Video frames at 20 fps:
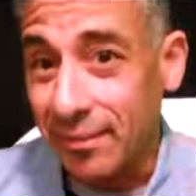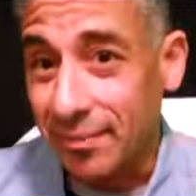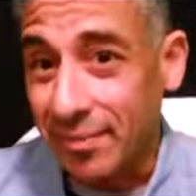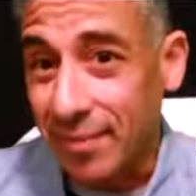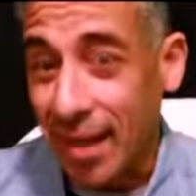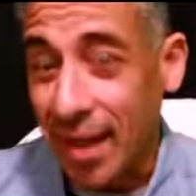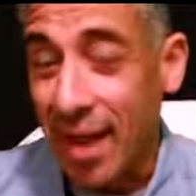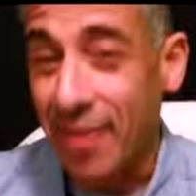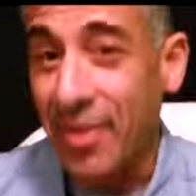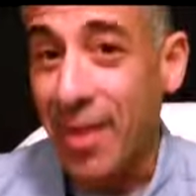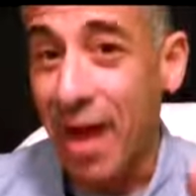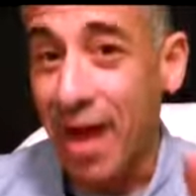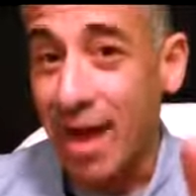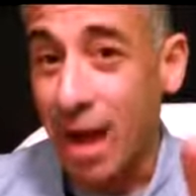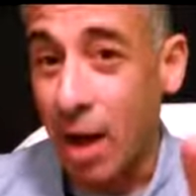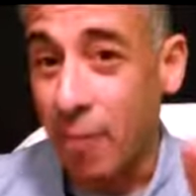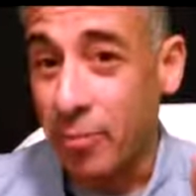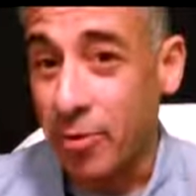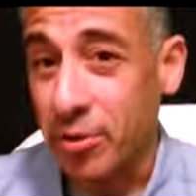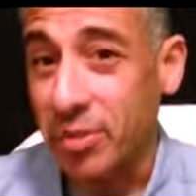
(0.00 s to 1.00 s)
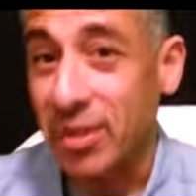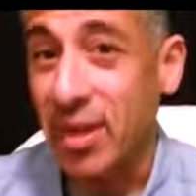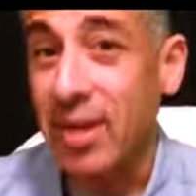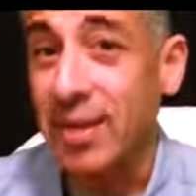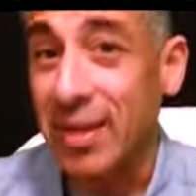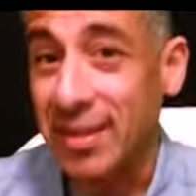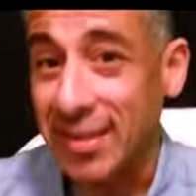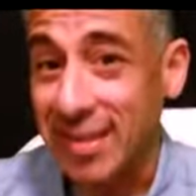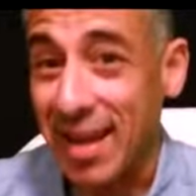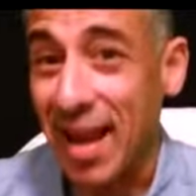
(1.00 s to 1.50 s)
and then I'll proceed
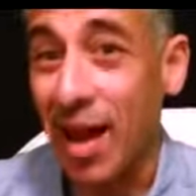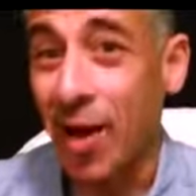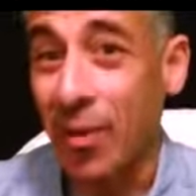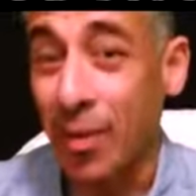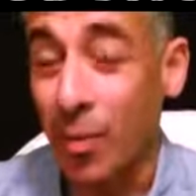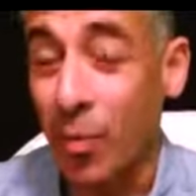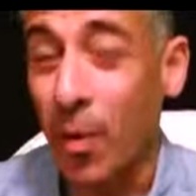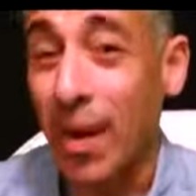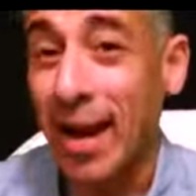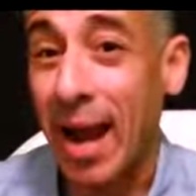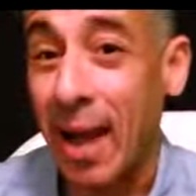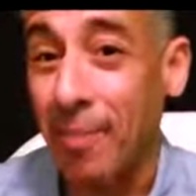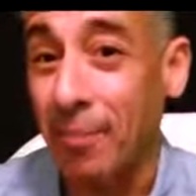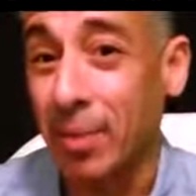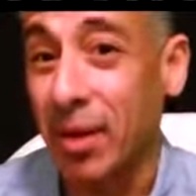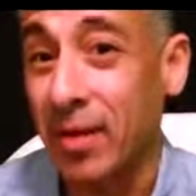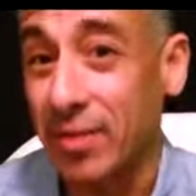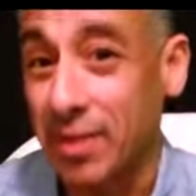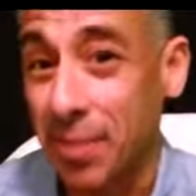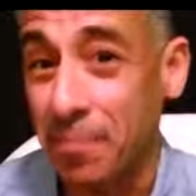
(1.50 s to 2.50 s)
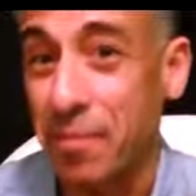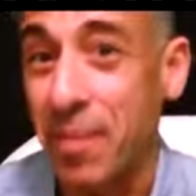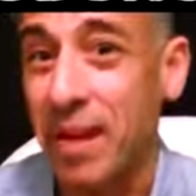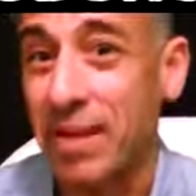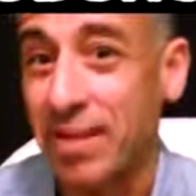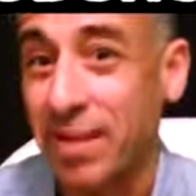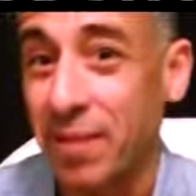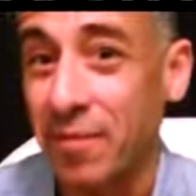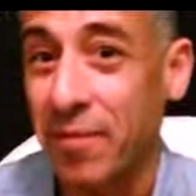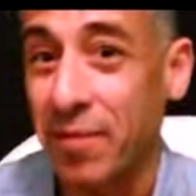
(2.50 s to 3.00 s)
to tell them what I believe is the
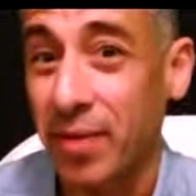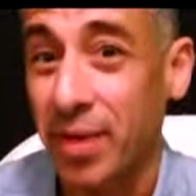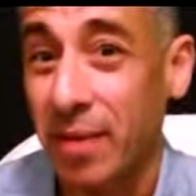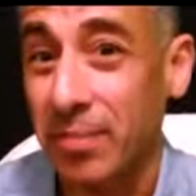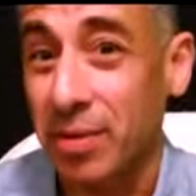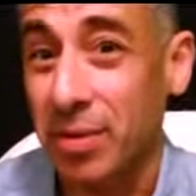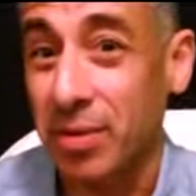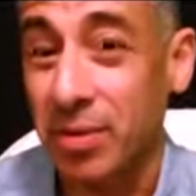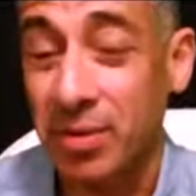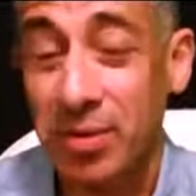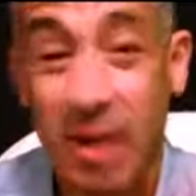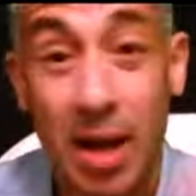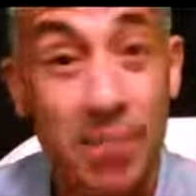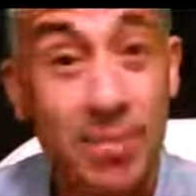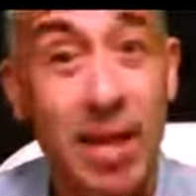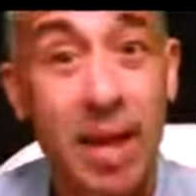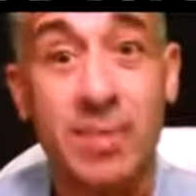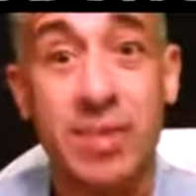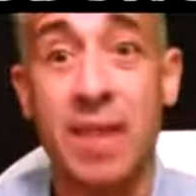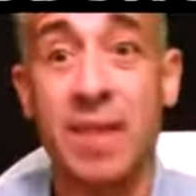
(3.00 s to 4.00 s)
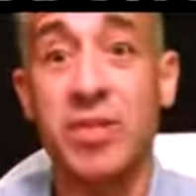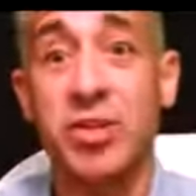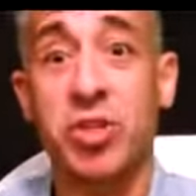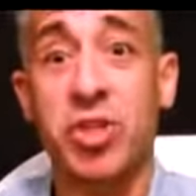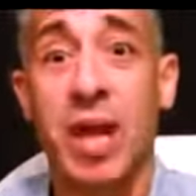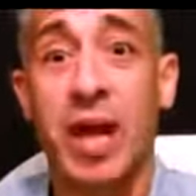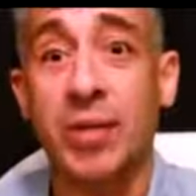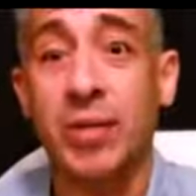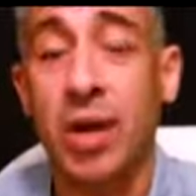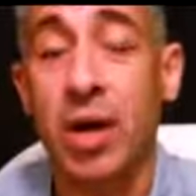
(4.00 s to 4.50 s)
best thing for them to do. Sometimes I'll have a
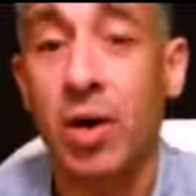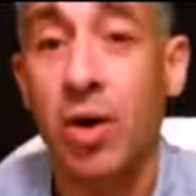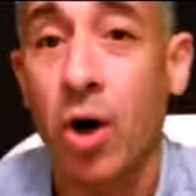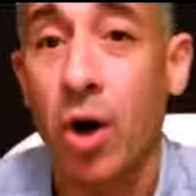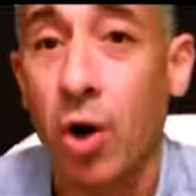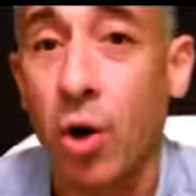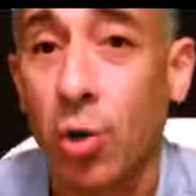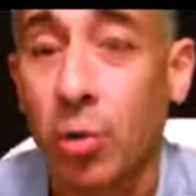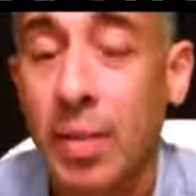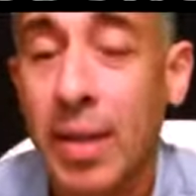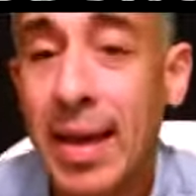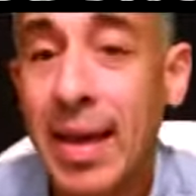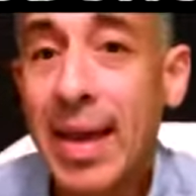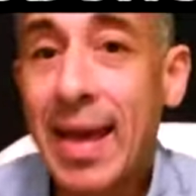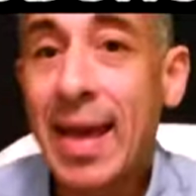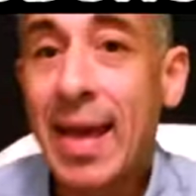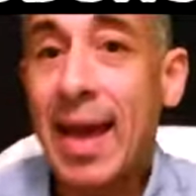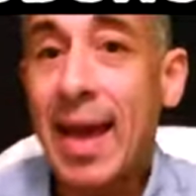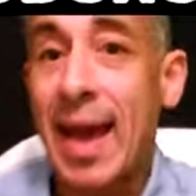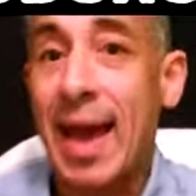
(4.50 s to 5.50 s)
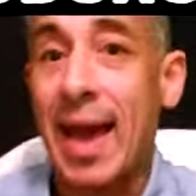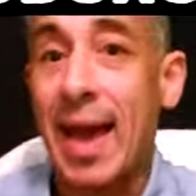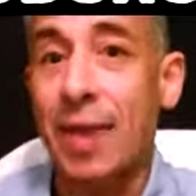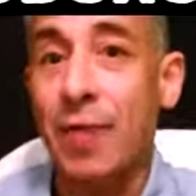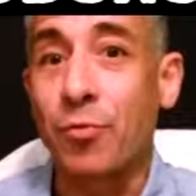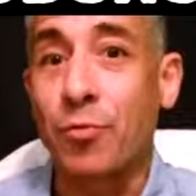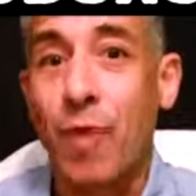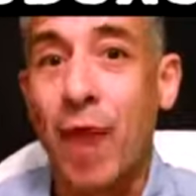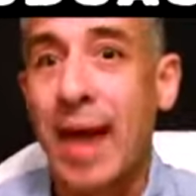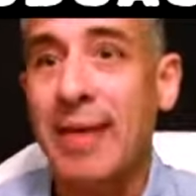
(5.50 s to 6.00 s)
child go home
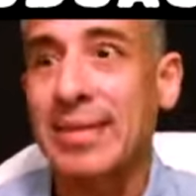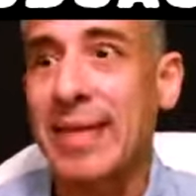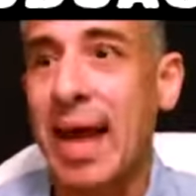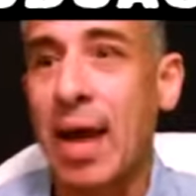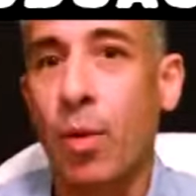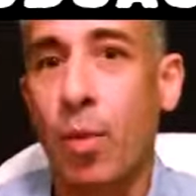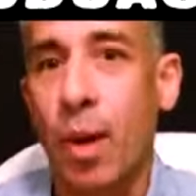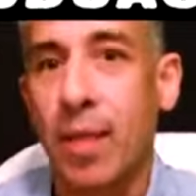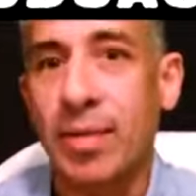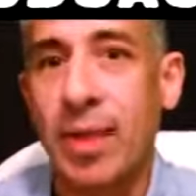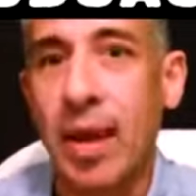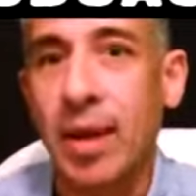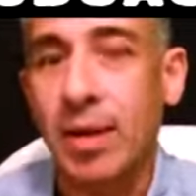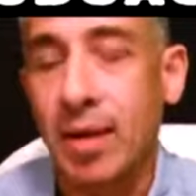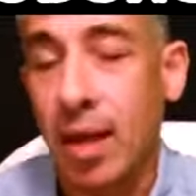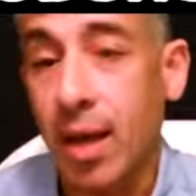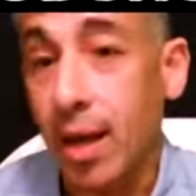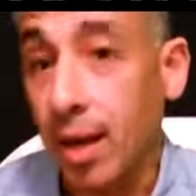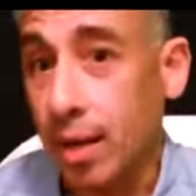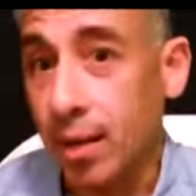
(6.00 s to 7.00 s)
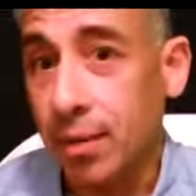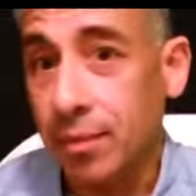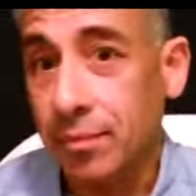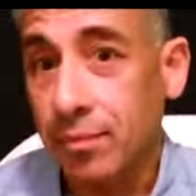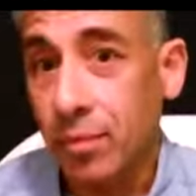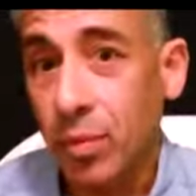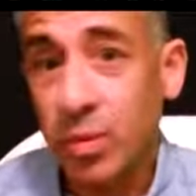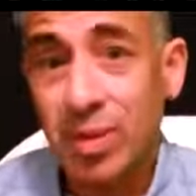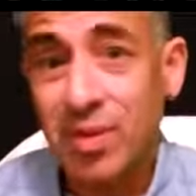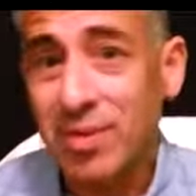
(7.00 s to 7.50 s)
and write down what they did,
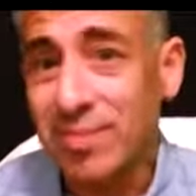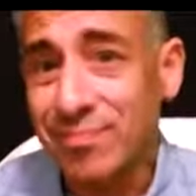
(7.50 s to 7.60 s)
which is,